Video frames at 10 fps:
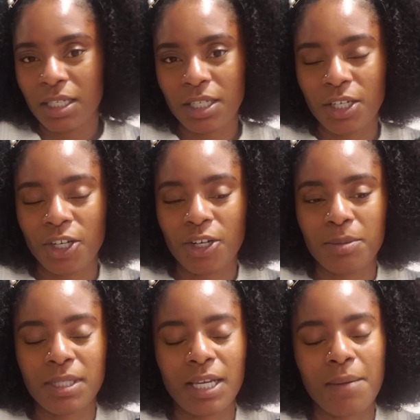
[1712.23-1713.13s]
You know what
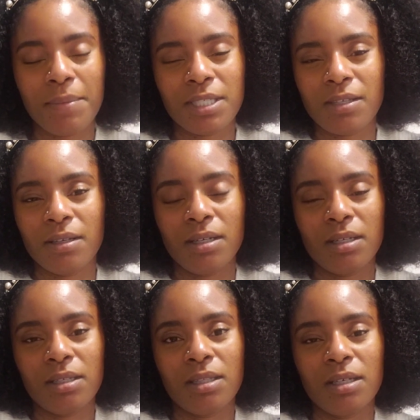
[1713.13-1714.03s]
I'm saying? I miss
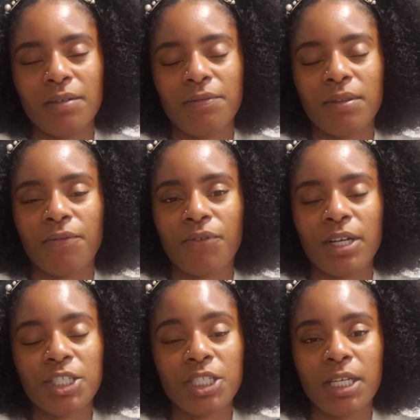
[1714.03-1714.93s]
the
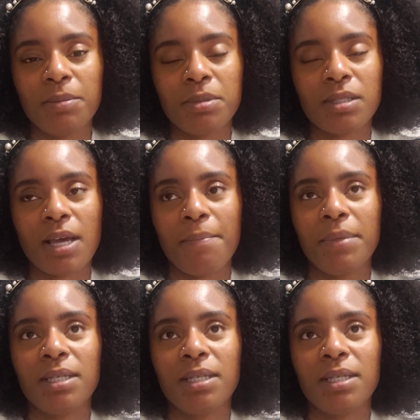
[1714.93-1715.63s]
friendships. I